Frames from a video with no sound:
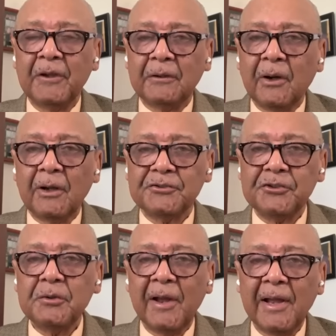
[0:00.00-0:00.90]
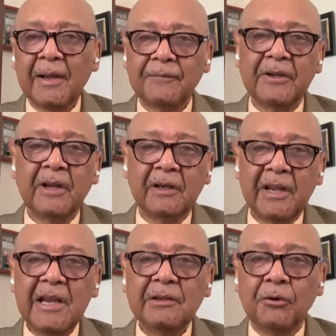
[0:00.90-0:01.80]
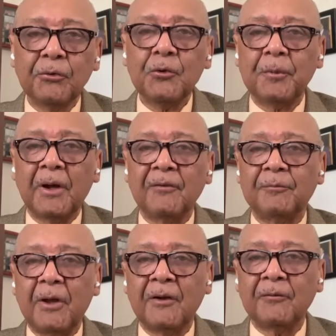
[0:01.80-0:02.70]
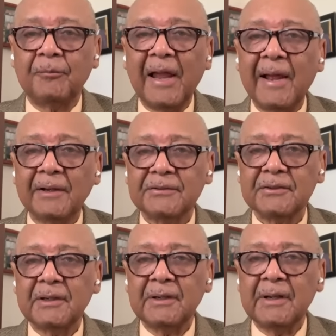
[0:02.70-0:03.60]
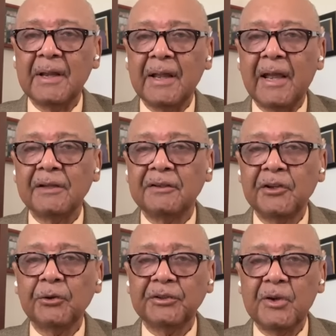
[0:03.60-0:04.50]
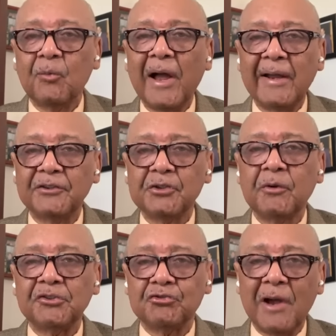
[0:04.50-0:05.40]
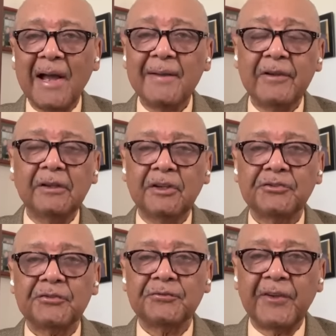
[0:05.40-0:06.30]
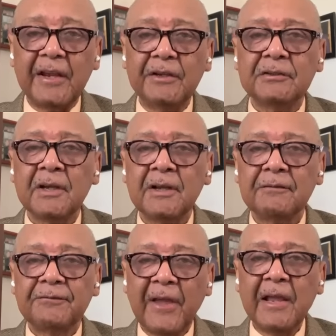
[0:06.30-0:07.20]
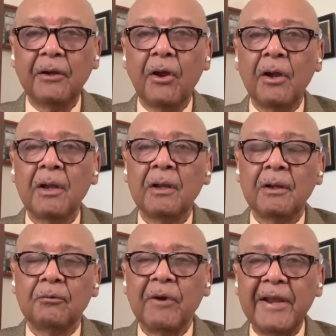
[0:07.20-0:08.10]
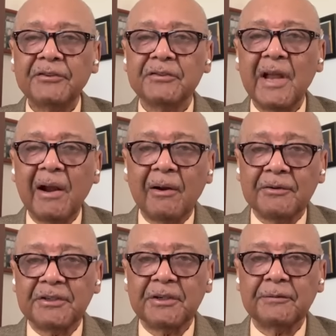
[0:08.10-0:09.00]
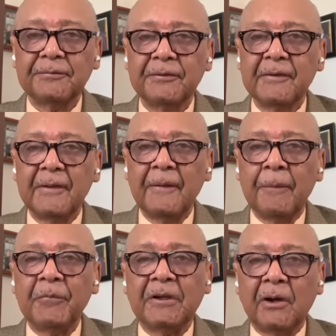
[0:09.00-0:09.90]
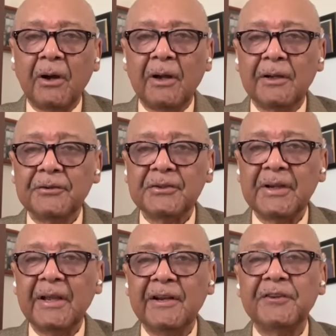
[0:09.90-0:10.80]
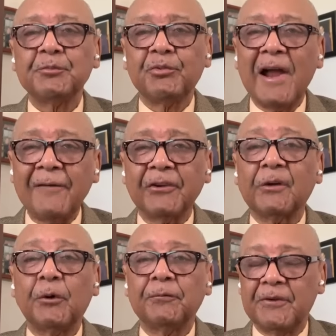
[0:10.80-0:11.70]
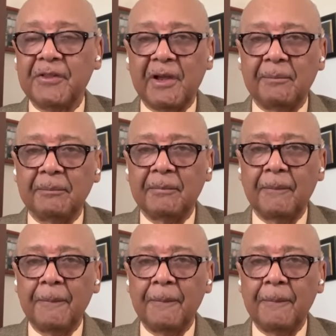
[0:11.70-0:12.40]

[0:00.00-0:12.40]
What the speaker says: because you have an elite group of Blacks and guilty whites who are driving this fake race narrative because it is profitable for them.